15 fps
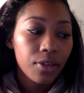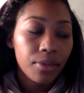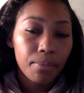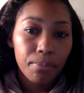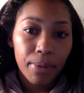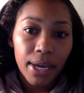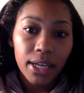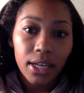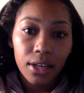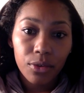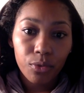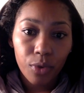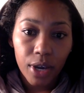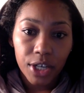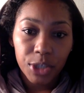Bet and
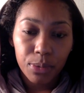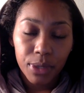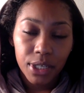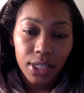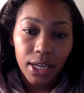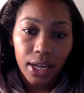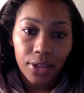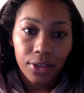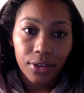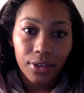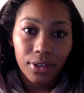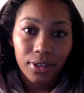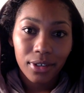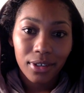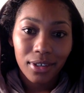resh put together
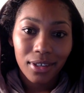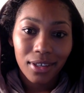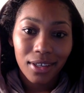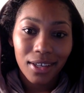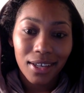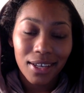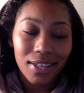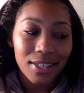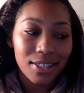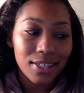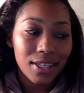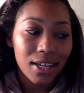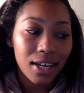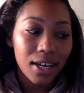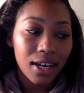is
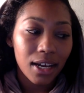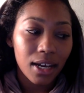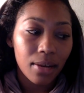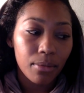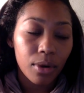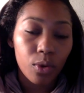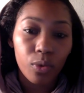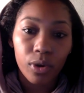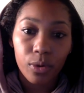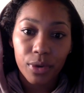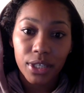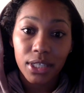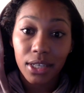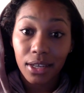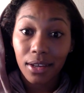a word we
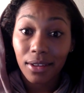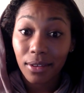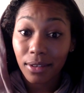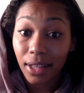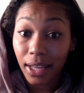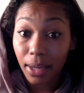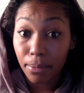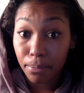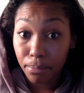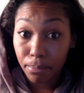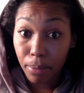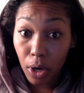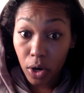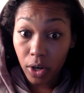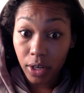see like
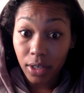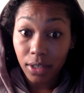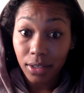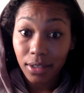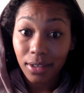bar